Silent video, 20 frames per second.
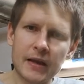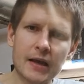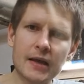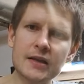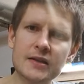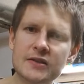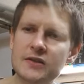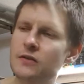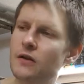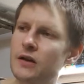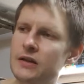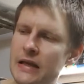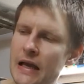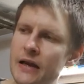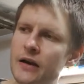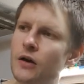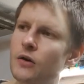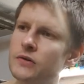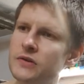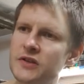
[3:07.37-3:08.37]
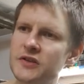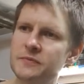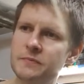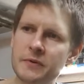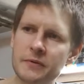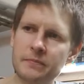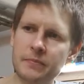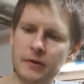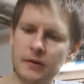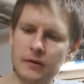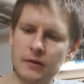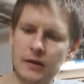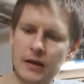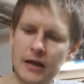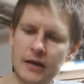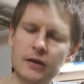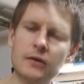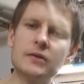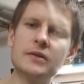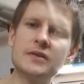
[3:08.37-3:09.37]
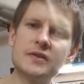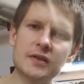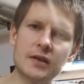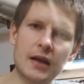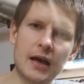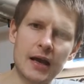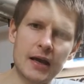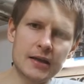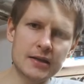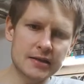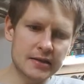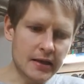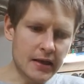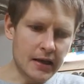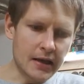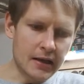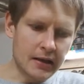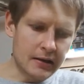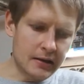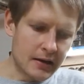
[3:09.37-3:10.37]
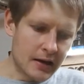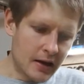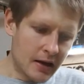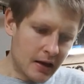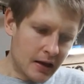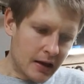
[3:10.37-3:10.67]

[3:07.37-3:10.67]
It's not. I know these people, I know these clients, and